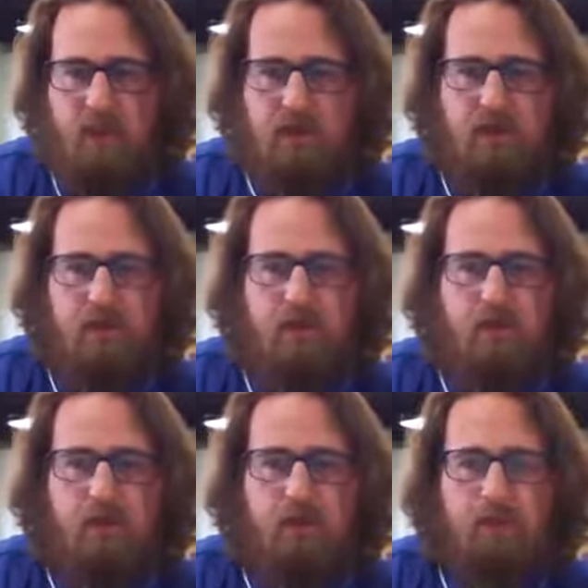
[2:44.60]

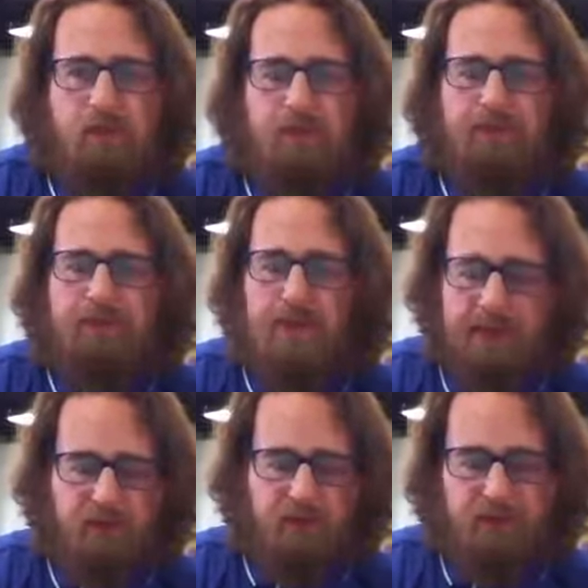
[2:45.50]
So
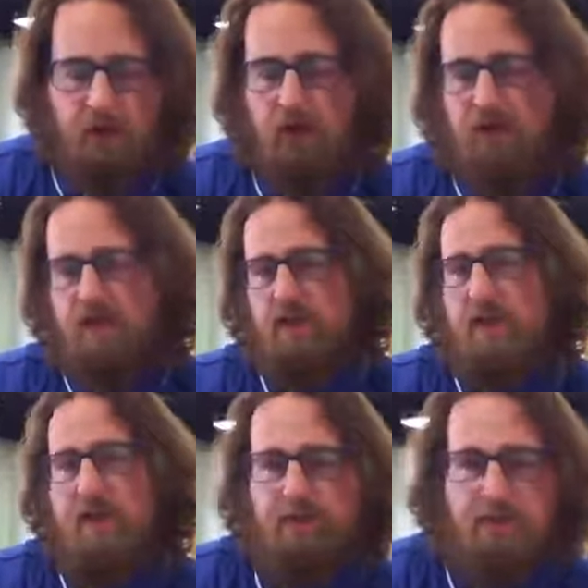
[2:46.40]
after we've gone over the
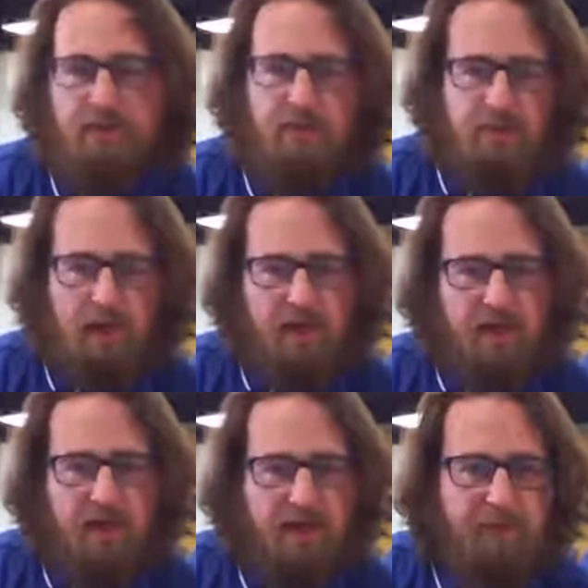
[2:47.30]
anatomy, the
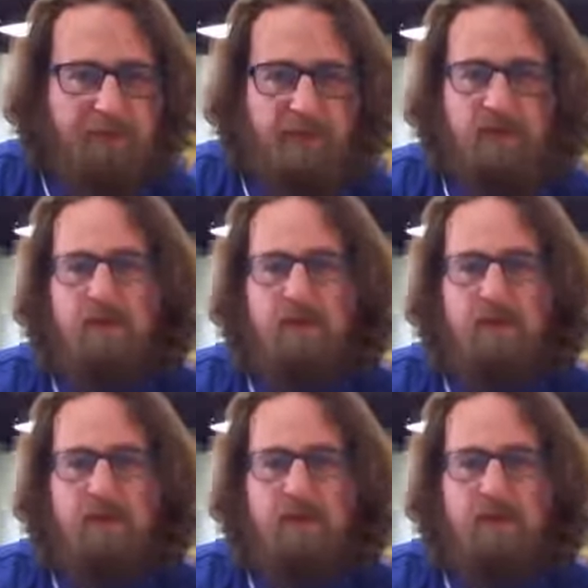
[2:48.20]
bony anatomy,